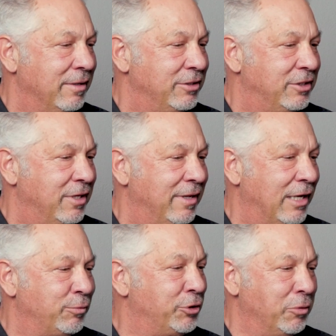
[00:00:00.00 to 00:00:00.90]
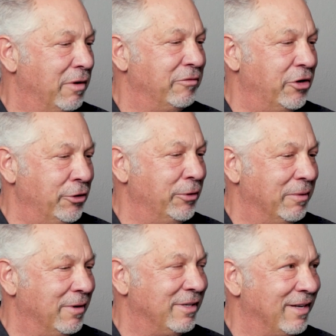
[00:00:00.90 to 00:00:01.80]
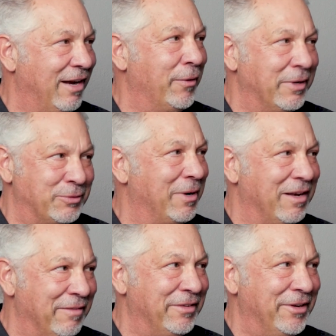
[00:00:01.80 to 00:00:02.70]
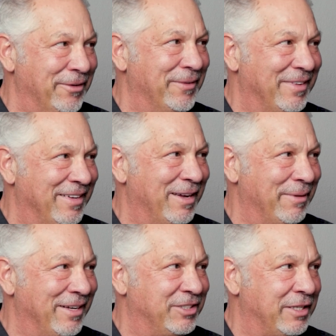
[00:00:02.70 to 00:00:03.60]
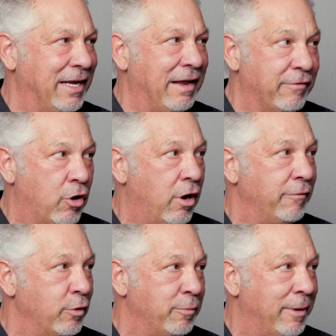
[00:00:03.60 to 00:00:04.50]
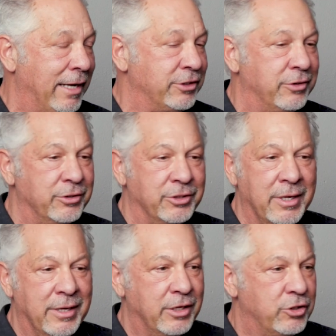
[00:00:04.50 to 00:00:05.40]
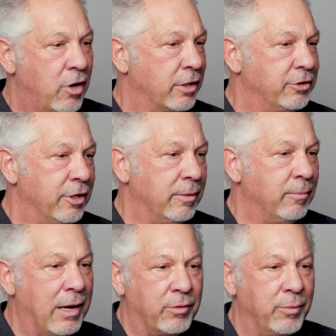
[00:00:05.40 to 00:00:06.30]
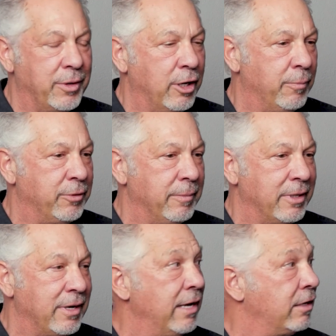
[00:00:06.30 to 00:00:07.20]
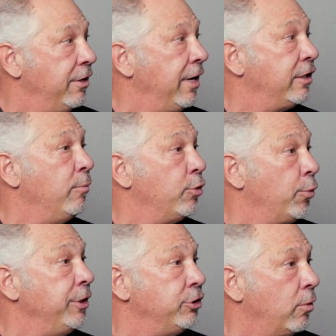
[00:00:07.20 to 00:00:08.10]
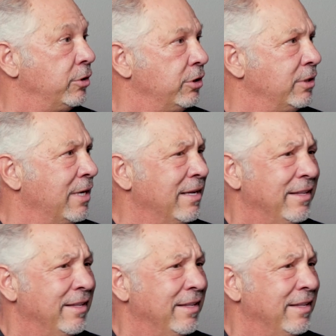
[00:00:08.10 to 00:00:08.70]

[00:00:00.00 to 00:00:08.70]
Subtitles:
she said, "That's what you love to do." I said, "I know that's what I love to do." I mean, sit down and have coffee with pastors, talk to them. How can we help them and connect them with resources?